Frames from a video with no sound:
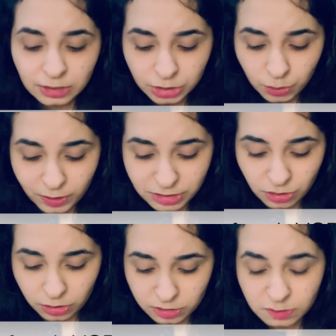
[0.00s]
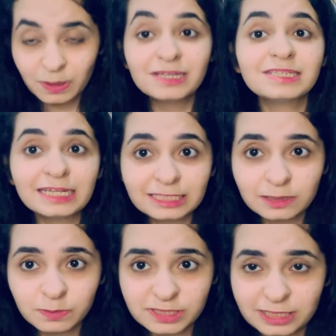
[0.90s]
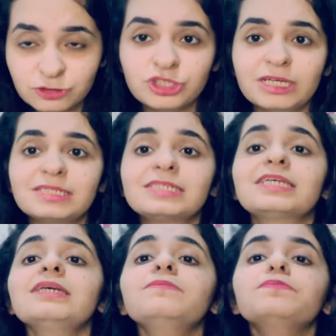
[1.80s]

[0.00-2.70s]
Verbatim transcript: US dollars plus 18% GST.